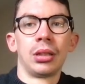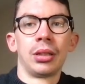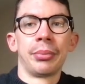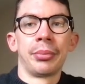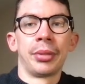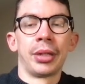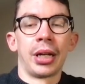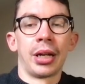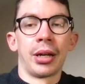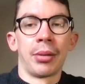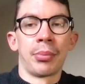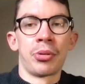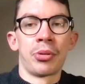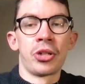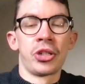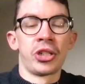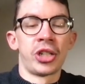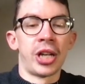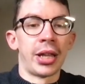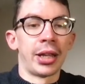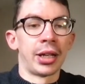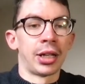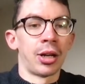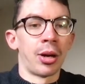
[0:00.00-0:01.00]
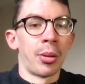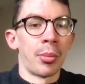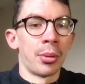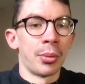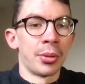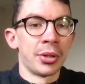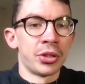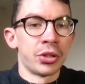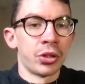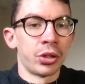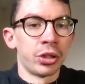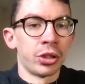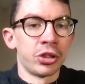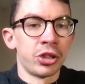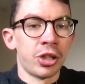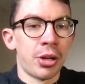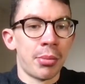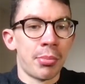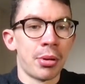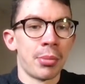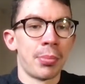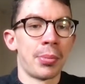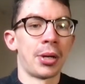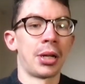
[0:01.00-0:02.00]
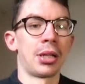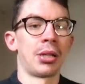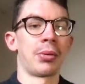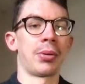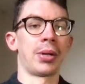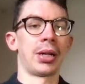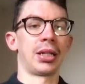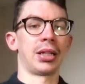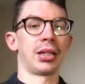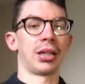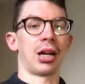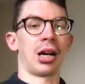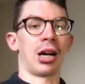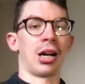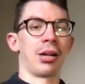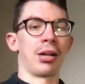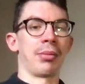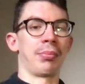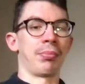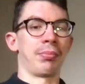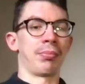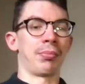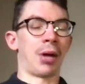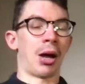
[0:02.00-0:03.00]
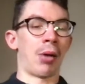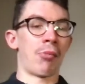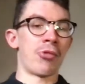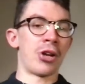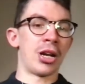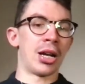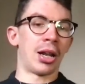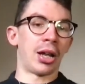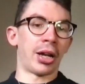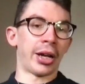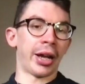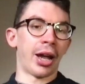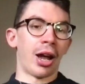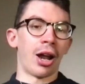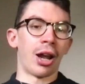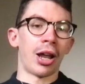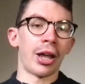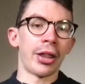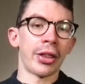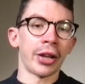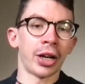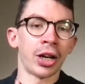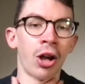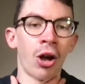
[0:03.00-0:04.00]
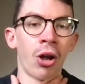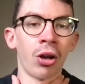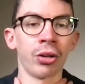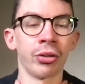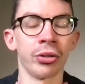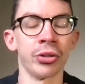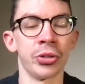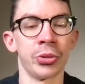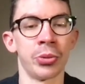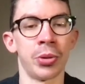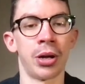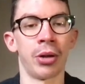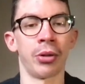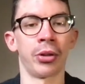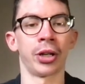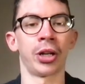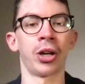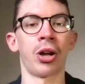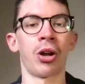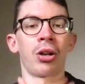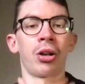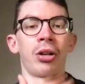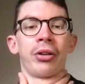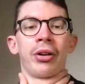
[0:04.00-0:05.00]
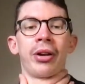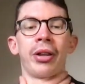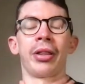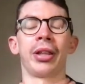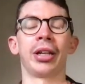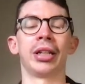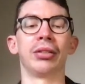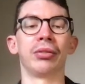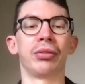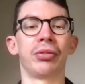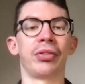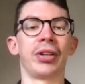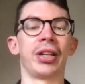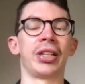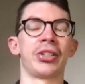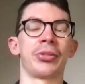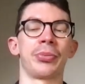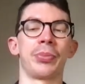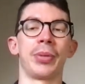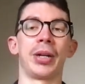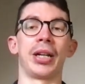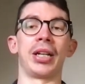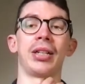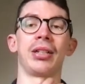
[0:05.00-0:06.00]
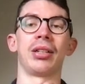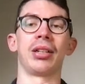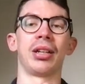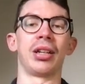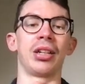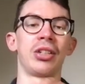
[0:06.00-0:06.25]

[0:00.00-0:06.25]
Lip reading: But yeah, appreciate the compliments on the jumper, by the way. I'm really liking it. I like the collar as well. The collar, I think, fits me.